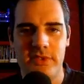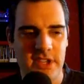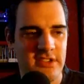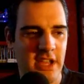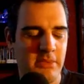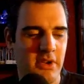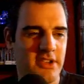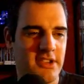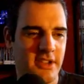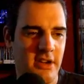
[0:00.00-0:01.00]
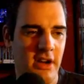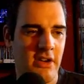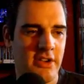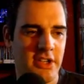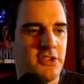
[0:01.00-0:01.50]
destabilises the
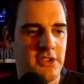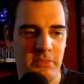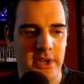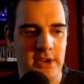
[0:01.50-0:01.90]
car, and then you simply